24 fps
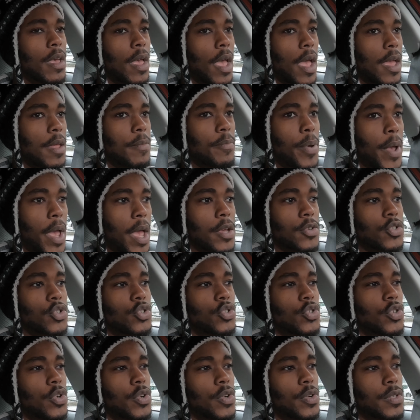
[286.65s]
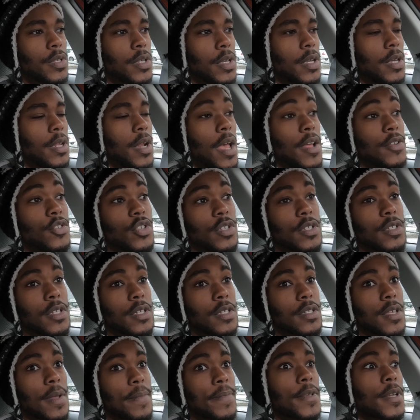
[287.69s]
and passengers, and I just
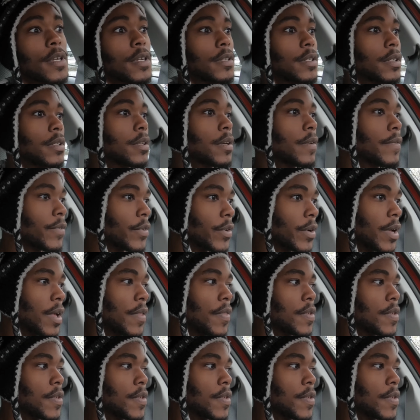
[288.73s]
accepted a delivery,